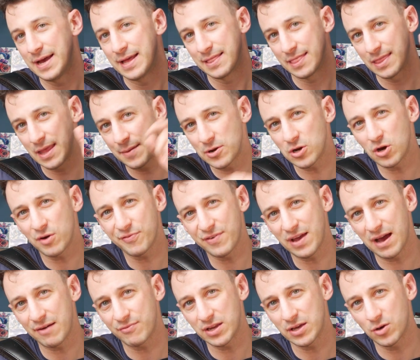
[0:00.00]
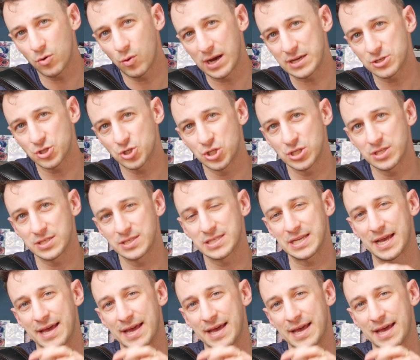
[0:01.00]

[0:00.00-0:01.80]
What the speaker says: Let me know if you have any questions.